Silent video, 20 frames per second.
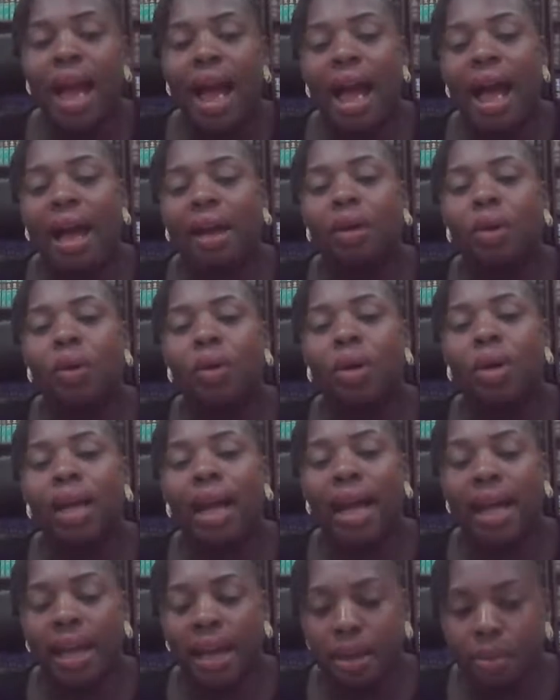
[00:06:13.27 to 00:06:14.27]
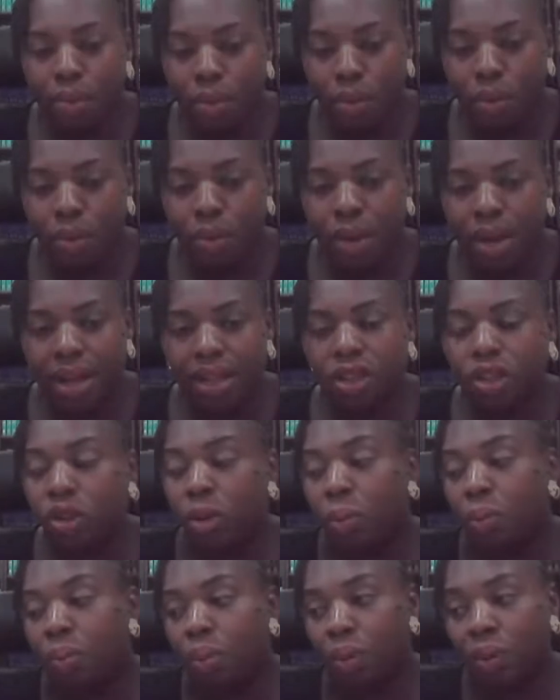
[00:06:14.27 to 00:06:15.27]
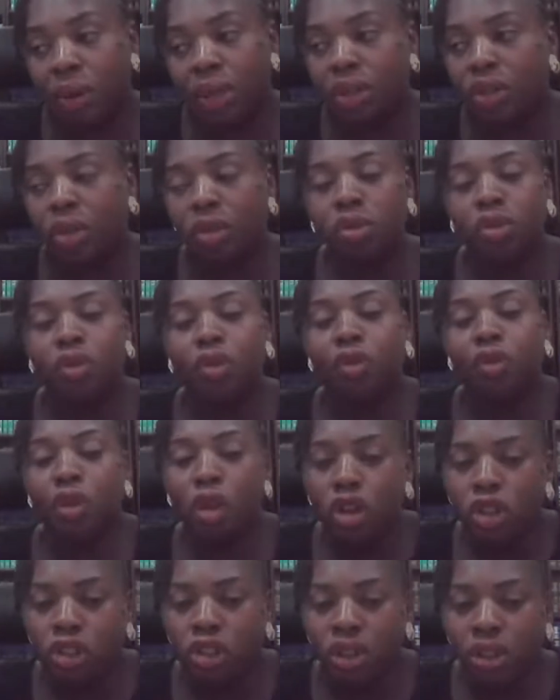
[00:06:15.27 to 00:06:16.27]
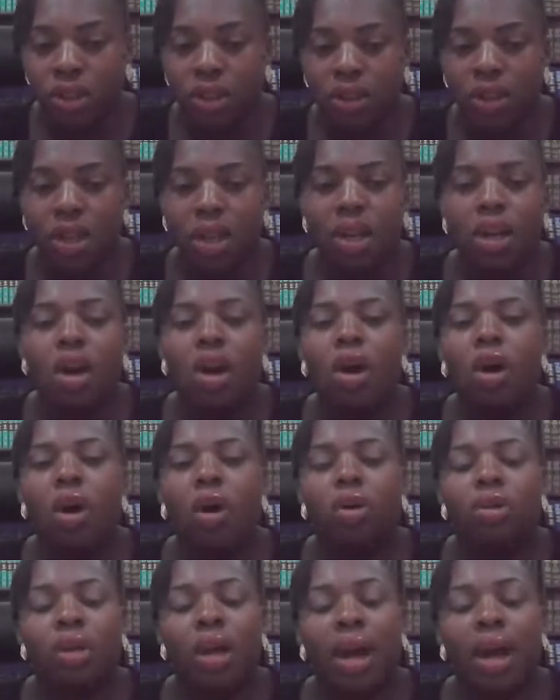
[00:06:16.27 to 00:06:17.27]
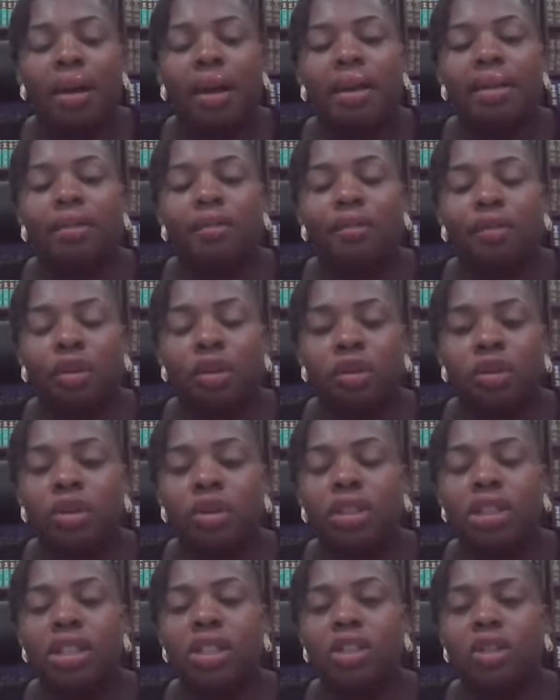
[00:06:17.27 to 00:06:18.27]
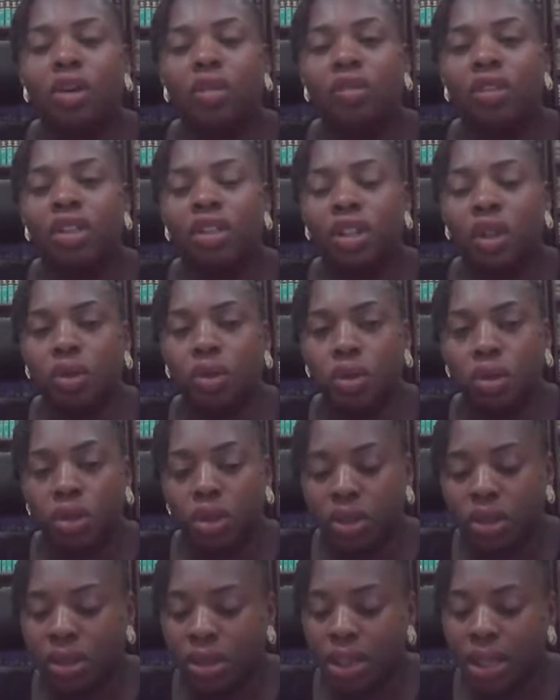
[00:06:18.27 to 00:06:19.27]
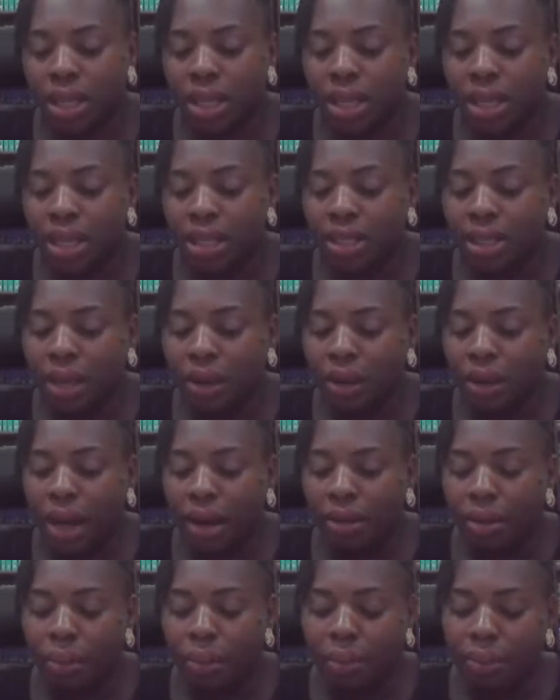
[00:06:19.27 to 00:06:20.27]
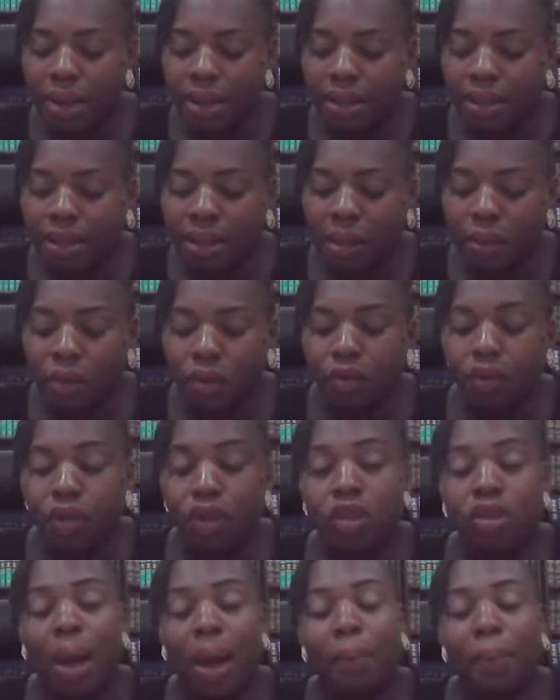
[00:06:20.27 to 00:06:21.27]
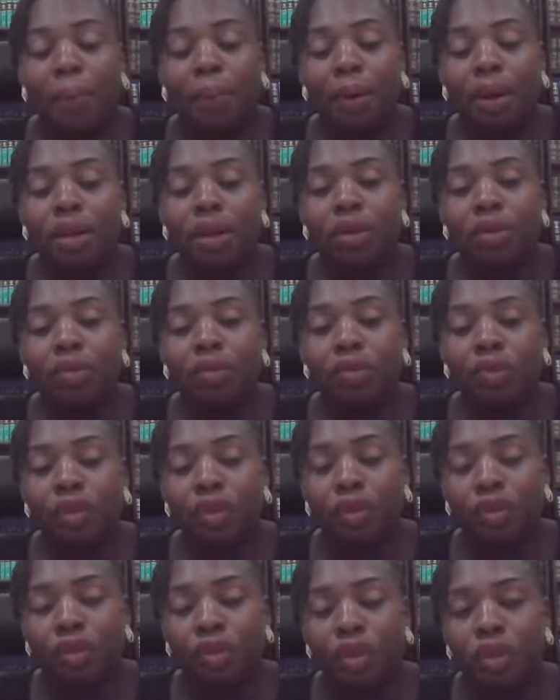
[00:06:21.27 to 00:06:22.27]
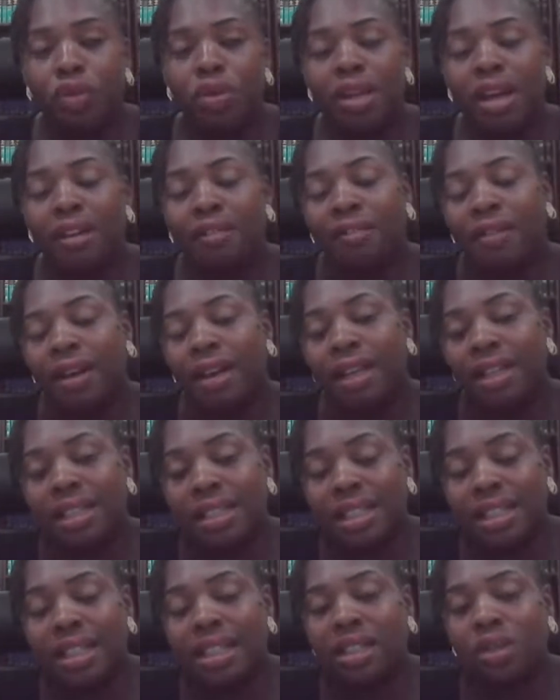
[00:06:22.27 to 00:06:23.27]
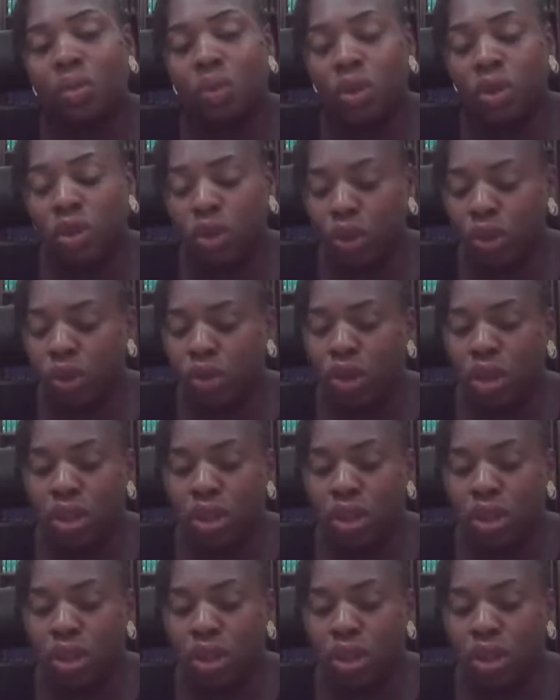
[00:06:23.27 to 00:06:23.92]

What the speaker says: are no longer able at some point or to function or to carry out the duties of the executors, that you can replace them if you, you know, fulfill their vacancies with so.